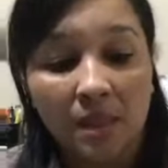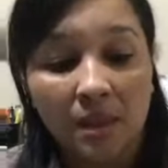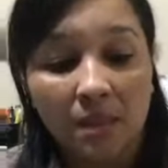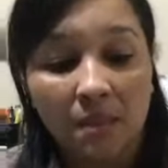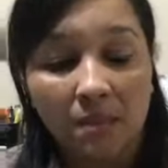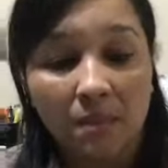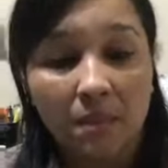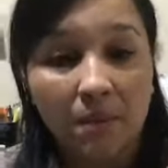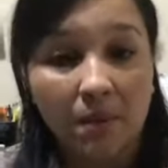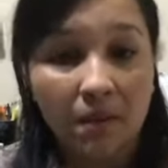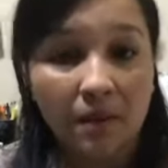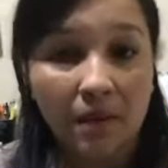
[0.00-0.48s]

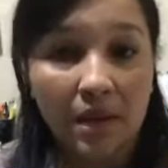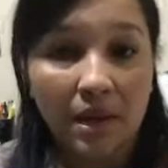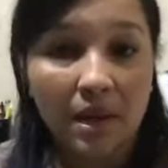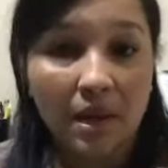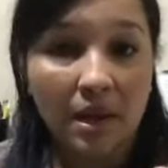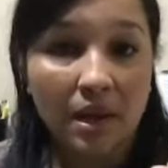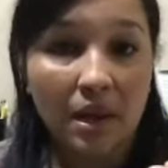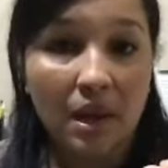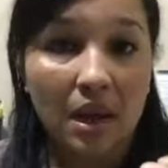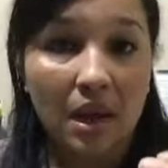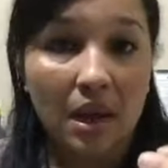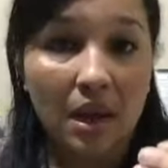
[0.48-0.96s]
But
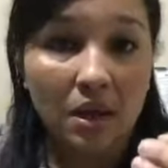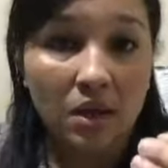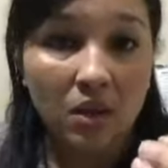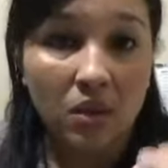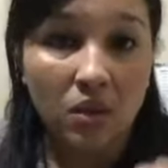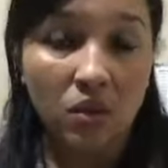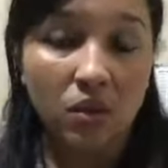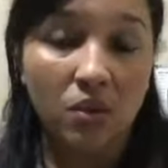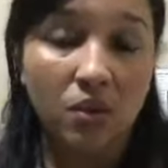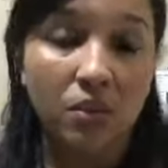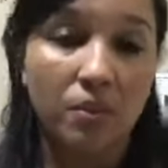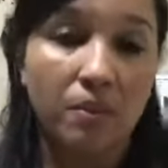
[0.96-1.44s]
a
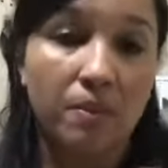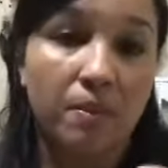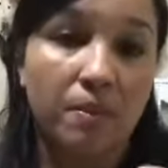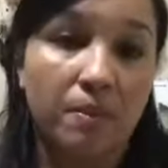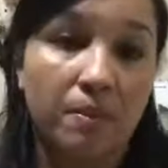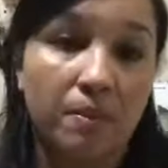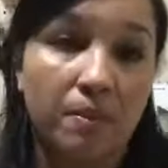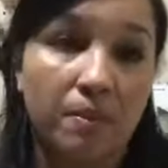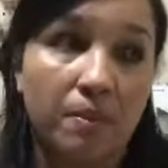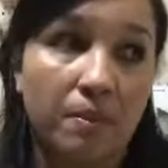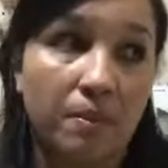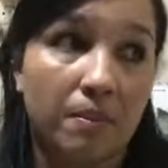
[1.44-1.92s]
good
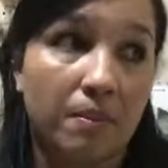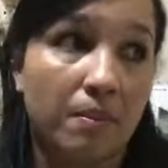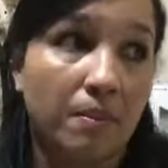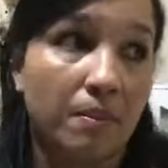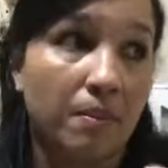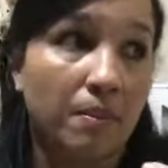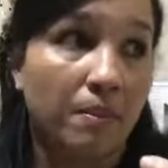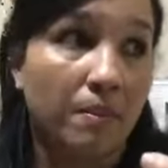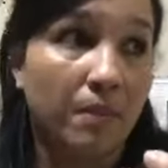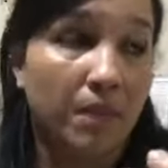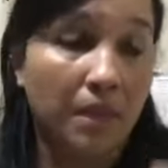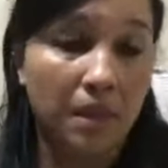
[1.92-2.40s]

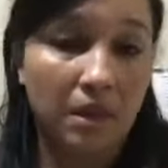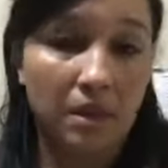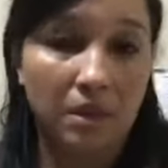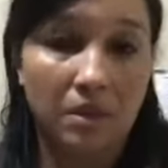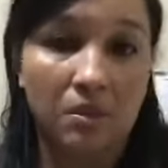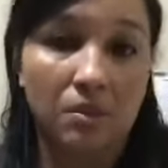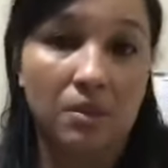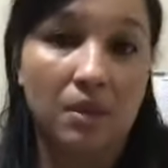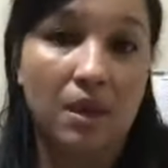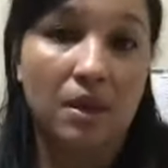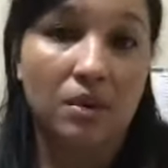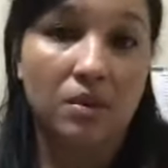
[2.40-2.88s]

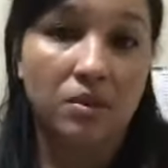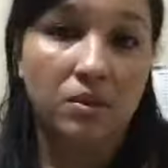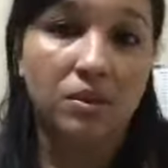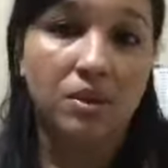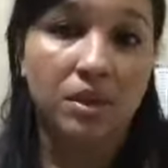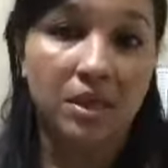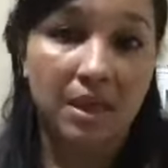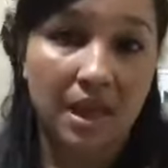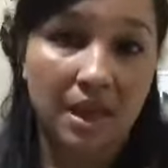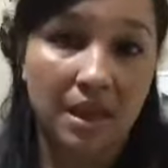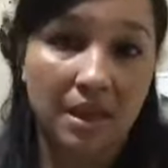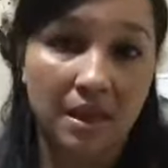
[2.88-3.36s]
medium, a good
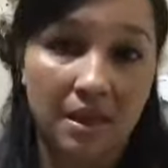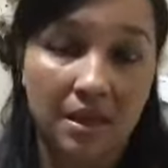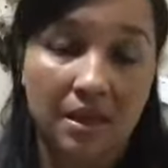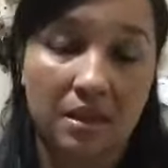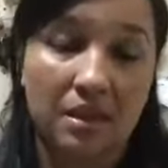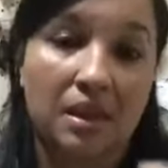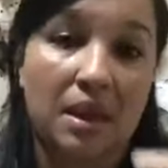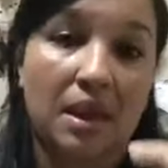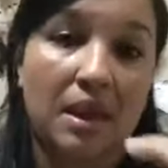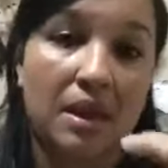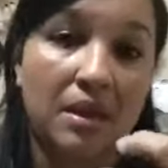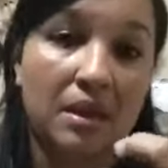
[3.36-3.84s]
psyche
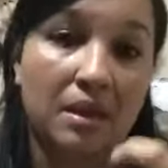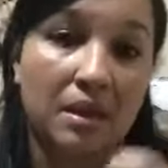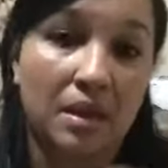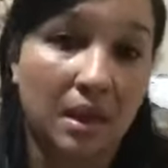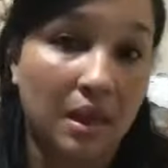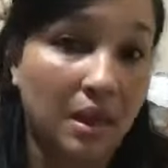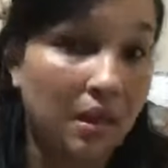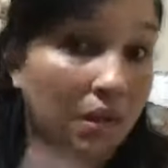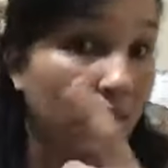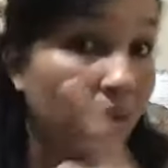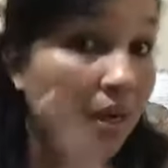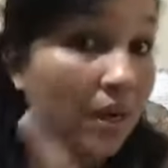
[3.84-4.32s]
that
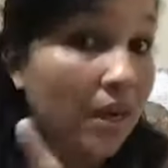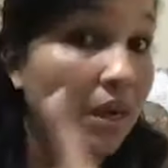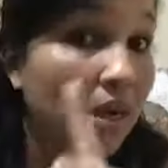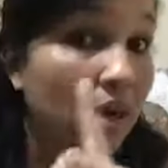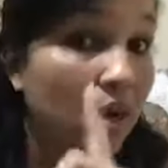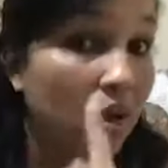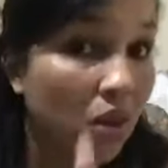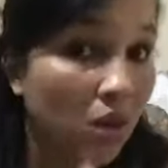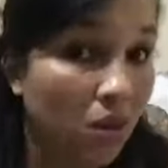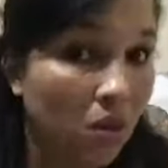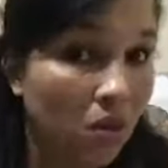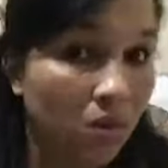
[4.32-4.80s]
they really
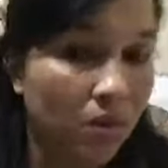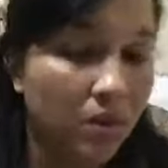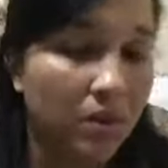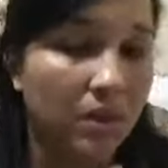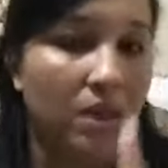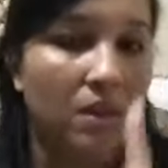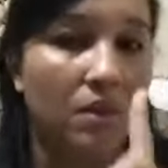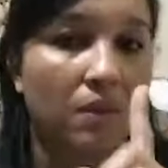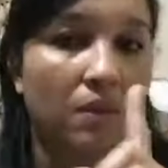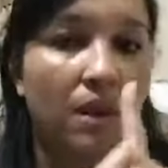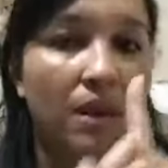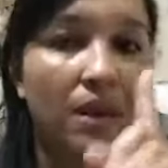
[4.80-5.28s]
know,
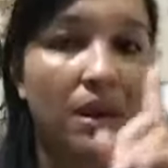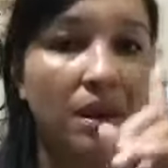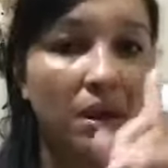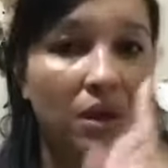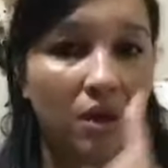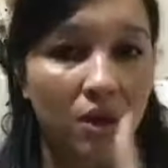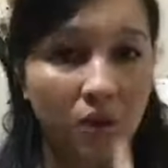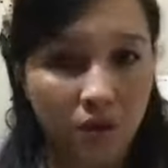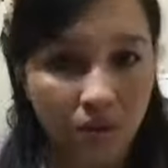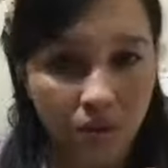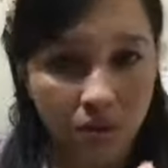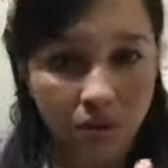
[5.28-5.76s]
they really
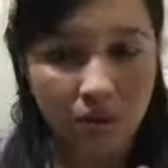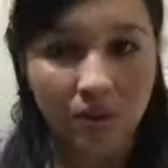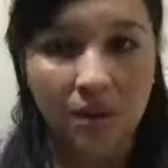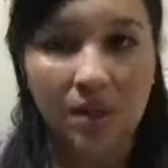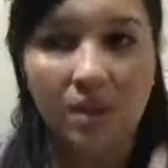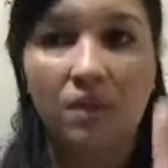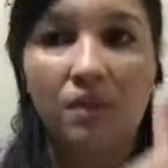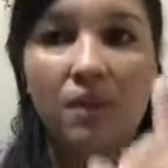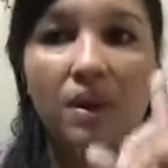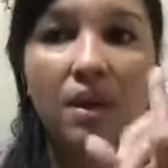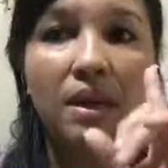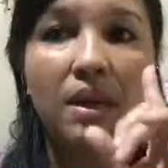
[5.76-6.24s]
learn, they
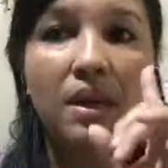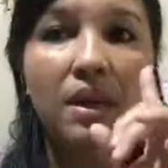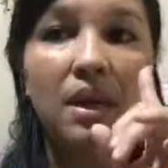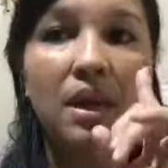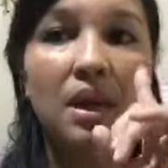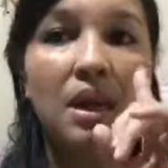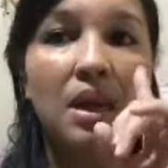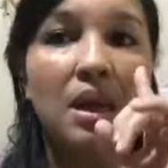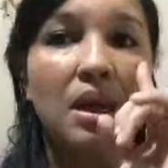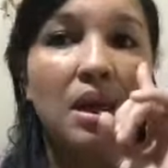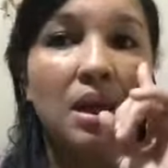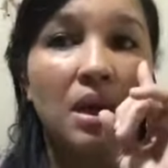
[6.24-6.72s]
really
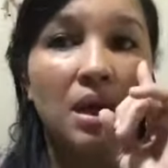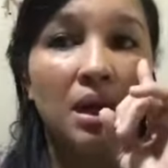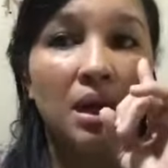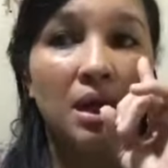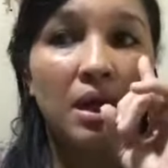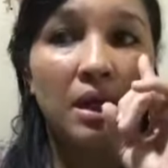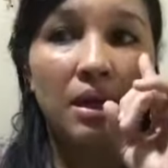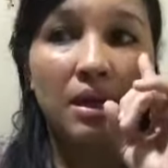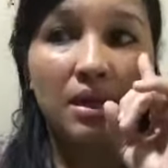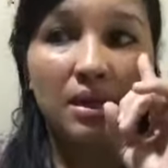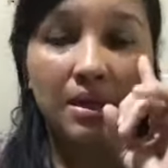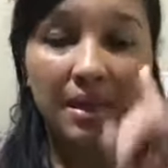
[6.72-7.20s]

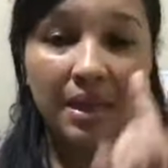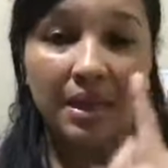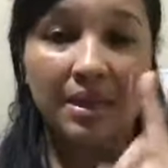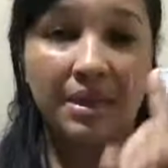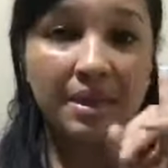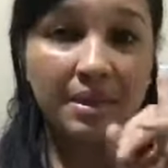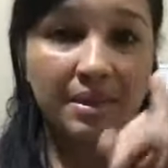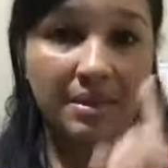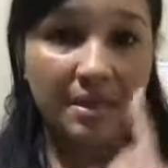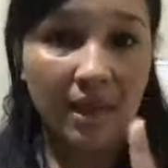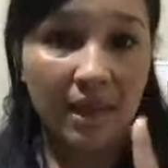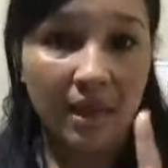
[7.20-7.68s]
take the
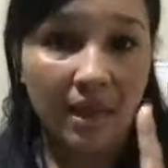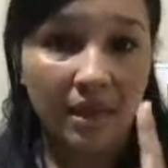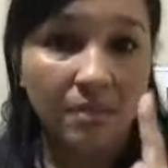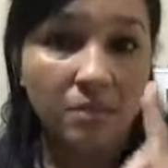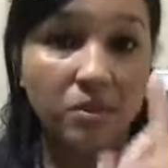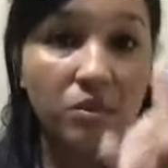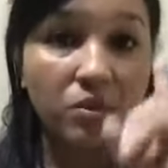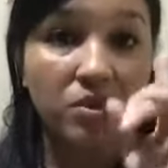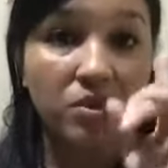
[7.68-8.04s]
time to